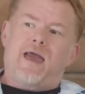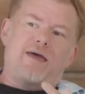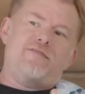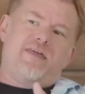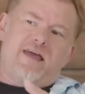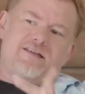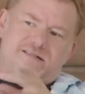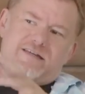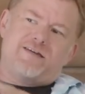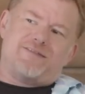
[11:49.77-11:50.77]
and they
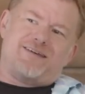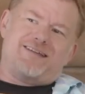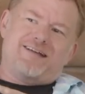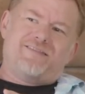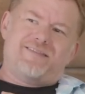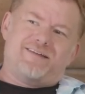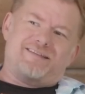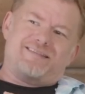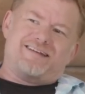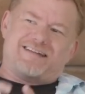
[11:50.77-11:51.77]
see the